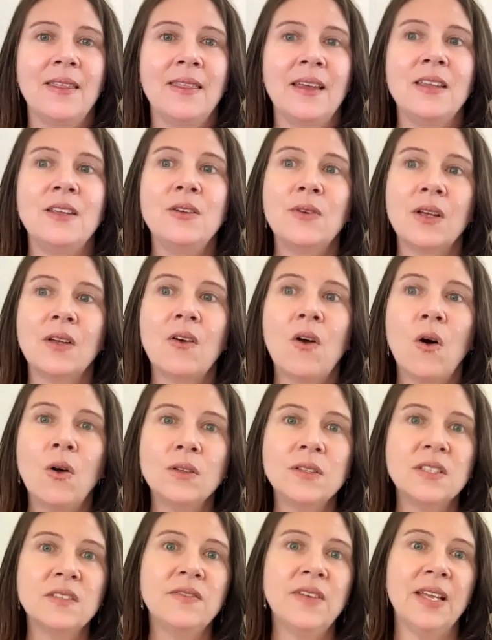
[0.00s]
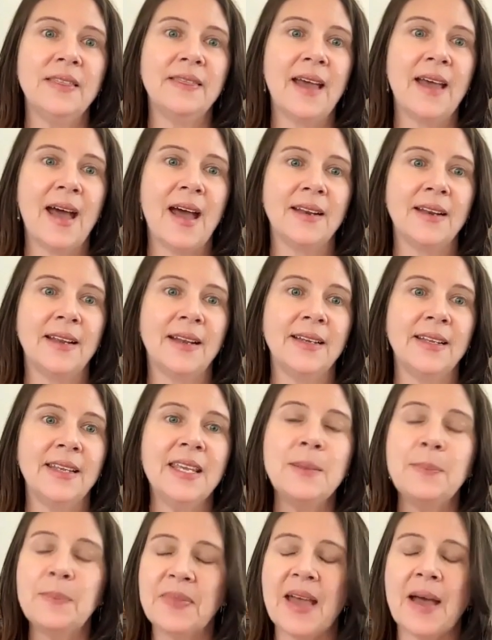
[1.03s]
that you can cultivate that and
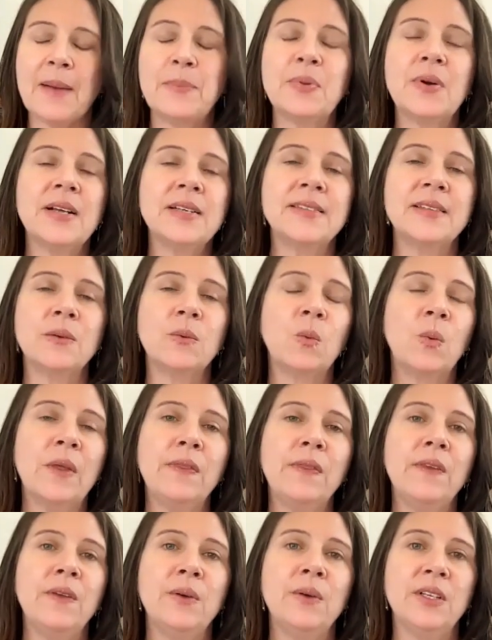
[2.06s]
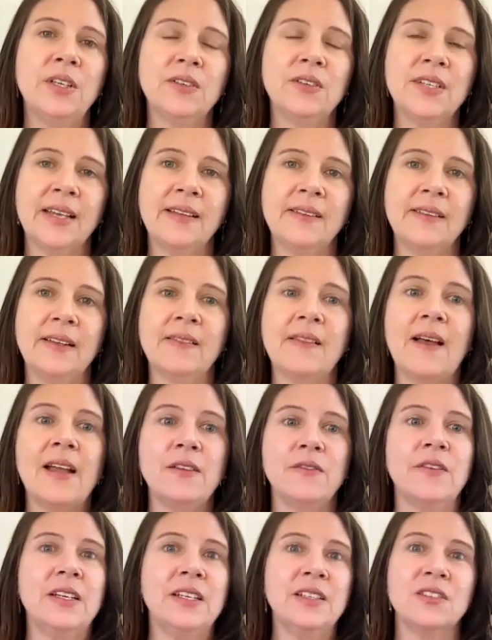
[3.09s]
keep that present with you in your daily
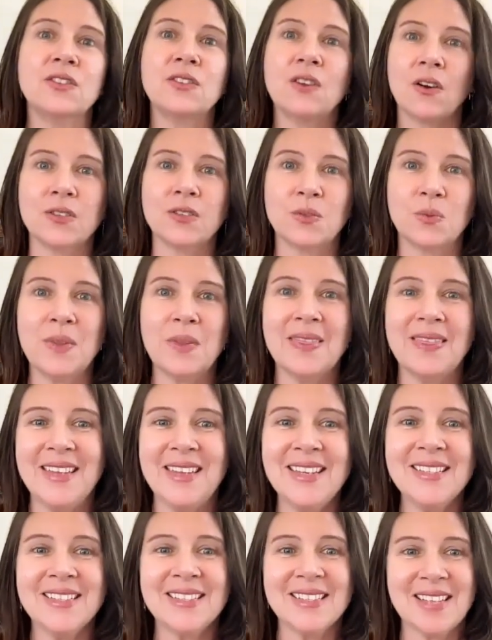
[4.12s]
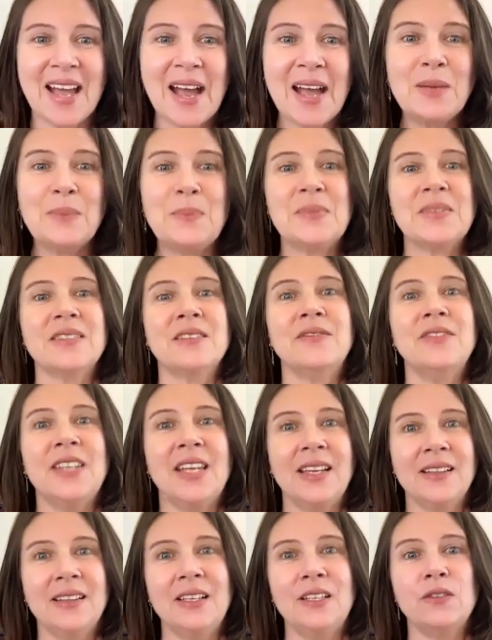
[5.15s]
life. And it starts with these types of
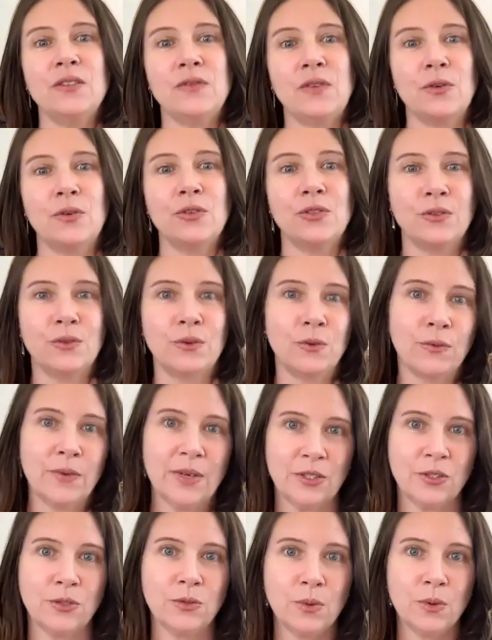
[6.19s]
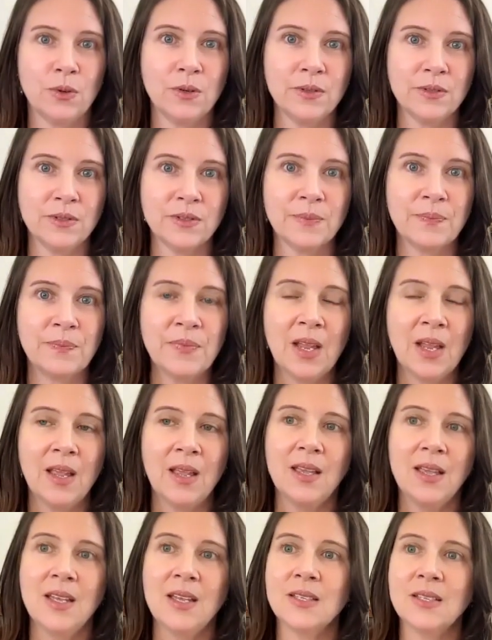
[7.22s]
daily devotional rituals.
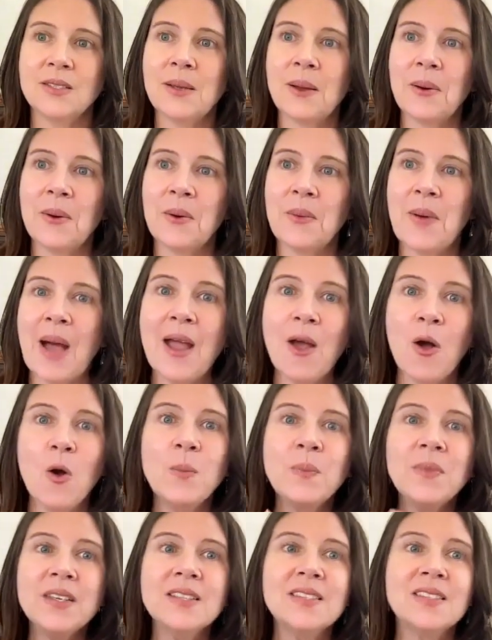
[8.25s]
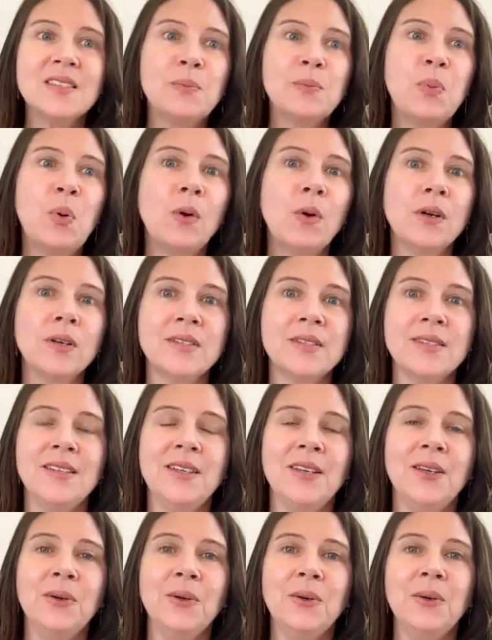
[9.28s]
So I hope this
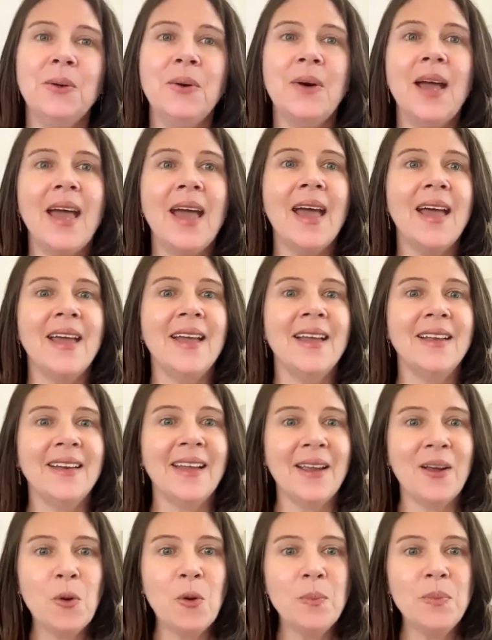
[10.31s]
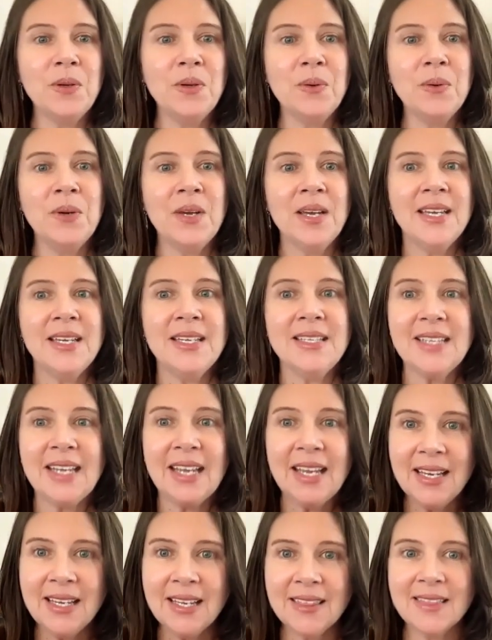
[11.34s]
supports you, and I hope you
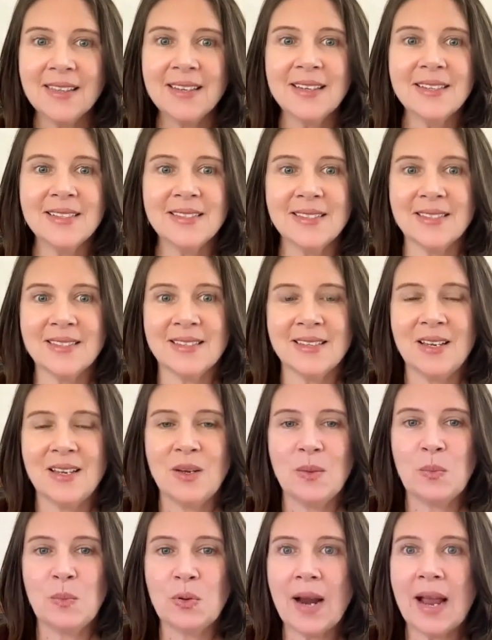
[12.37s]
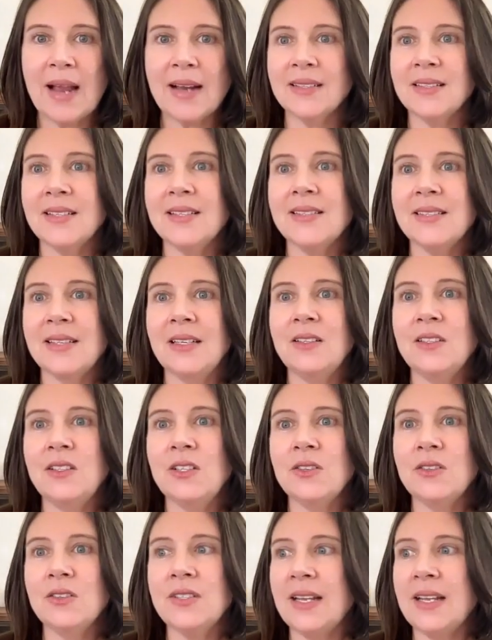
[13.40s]
take this practice
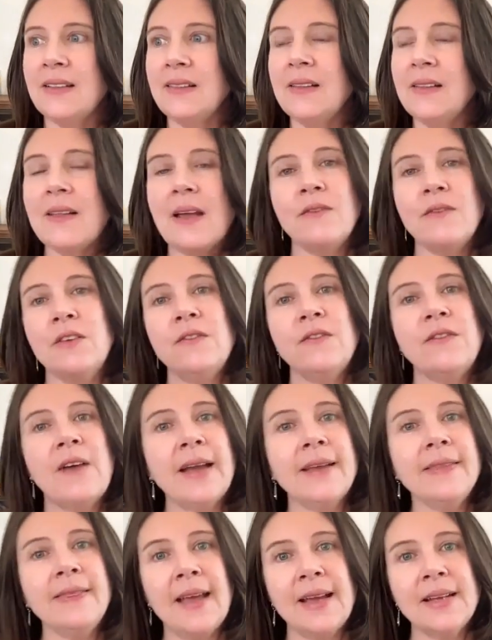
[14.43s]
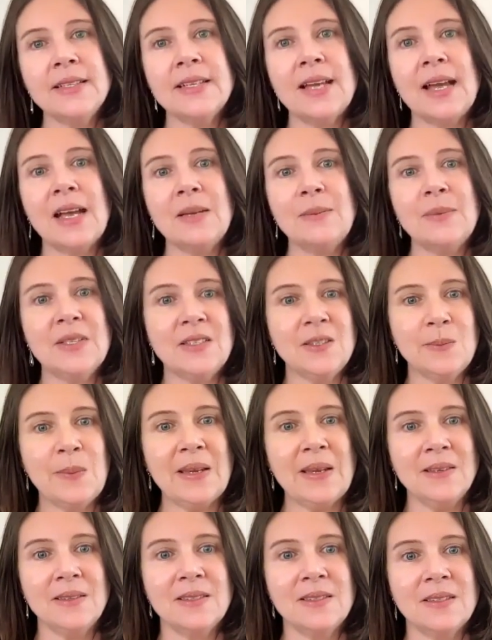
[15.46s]
into your daily life and find that time and
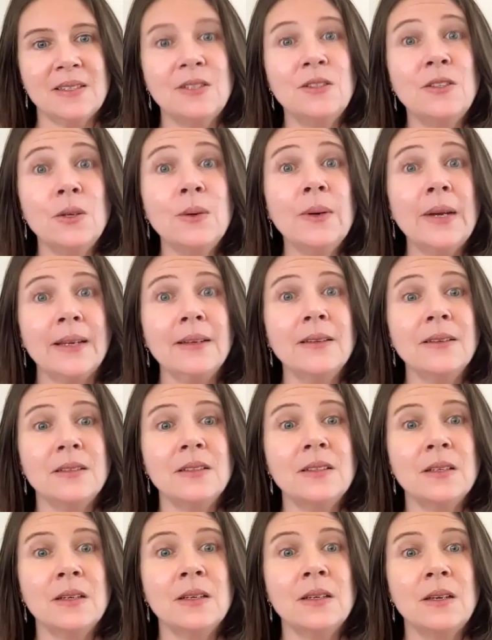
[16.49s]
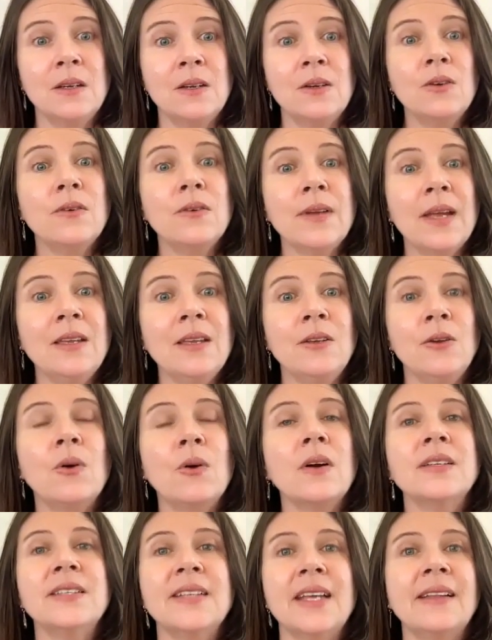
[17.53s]
space to do it, to create
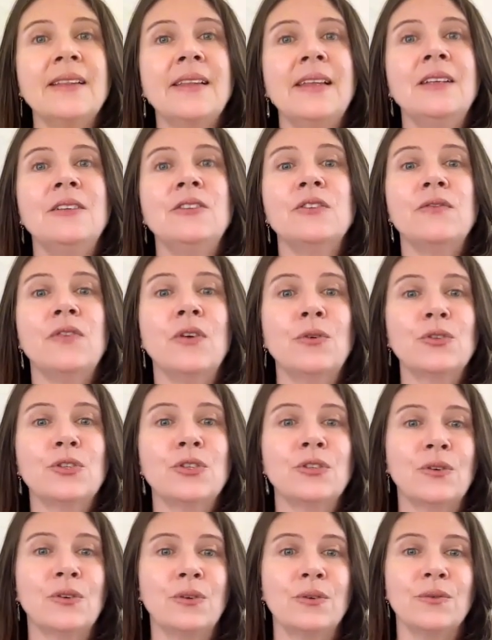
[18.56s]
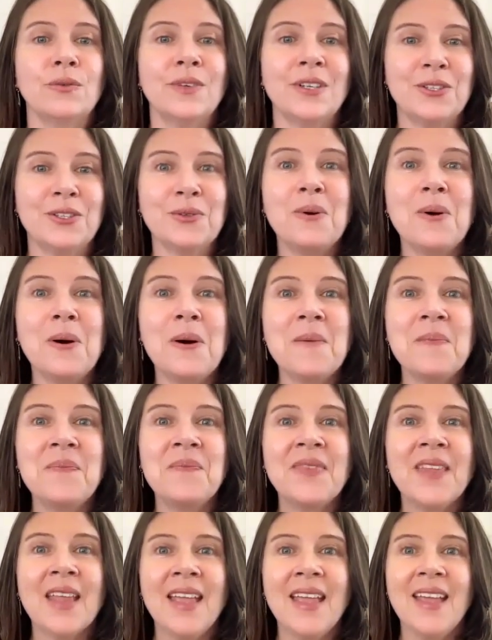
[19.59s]
your daily devotional ritual.
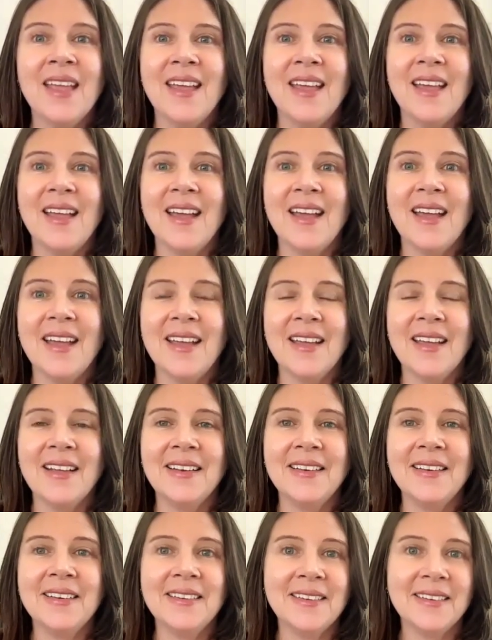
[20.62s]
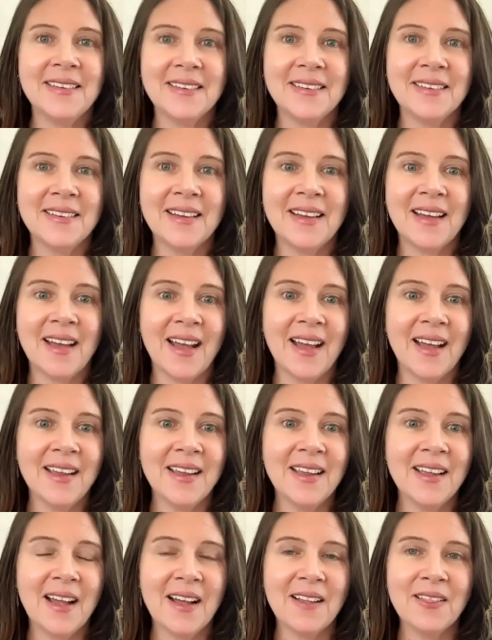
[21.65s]
And
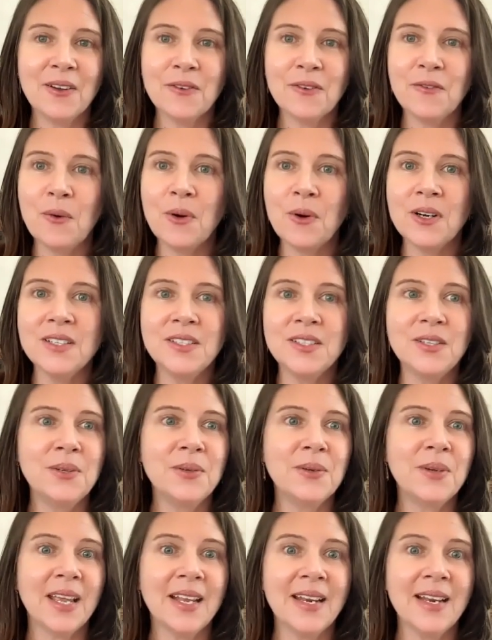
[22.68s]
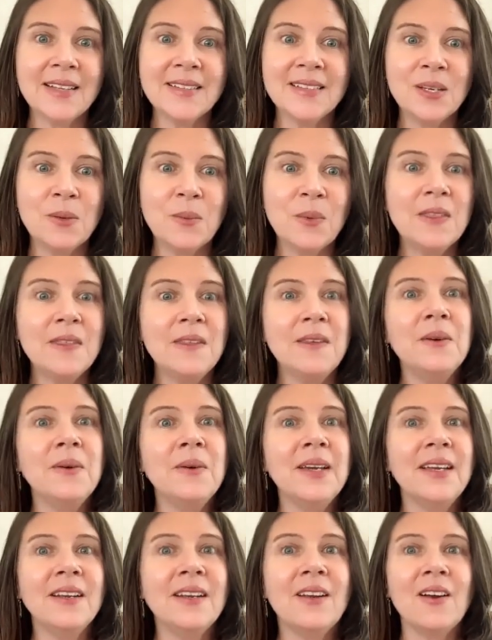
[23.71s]
I look forward to connecting with
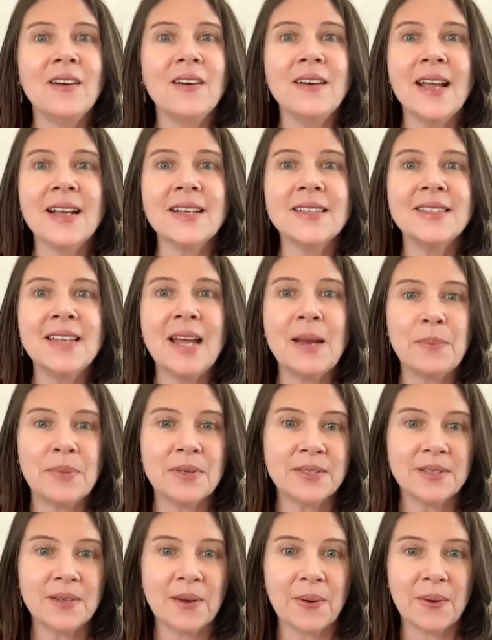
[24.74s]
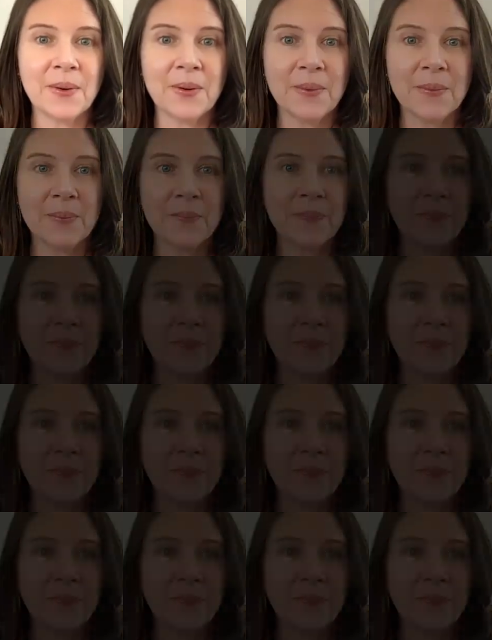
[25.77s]
you in our next episode.